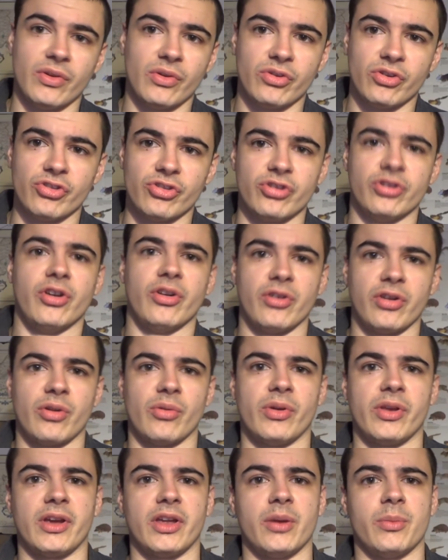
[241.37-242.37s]
filters you don't know
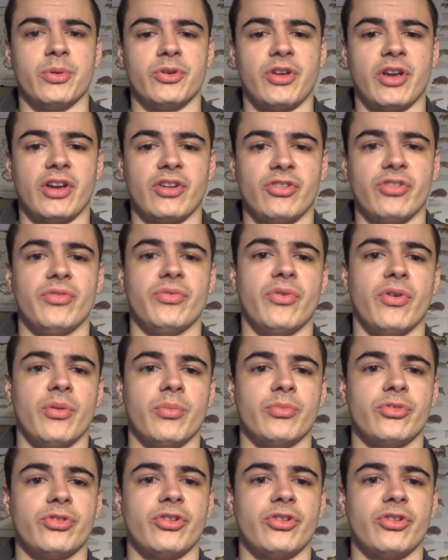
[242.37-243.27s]
what they're going to protect you from.